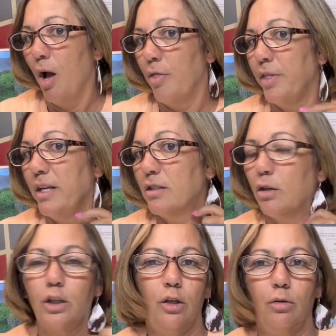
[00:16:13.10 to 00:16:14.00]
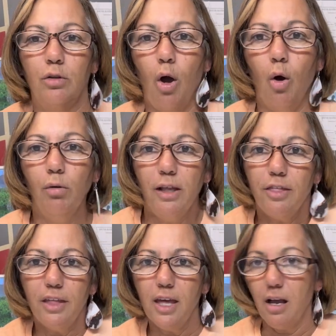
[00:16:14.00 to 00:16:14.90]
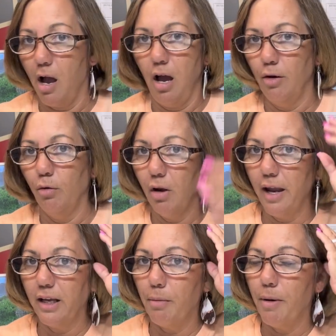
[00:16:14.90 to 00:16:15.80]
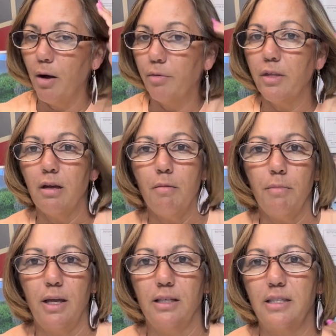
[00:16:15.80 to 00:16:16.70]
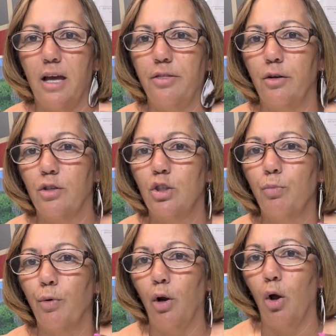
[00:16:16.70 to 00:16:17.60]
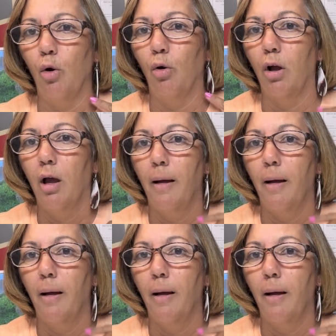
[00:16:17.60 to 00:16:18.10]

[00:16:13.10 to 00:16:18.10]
These are cute. The only thing I don't like about them is that they're super long.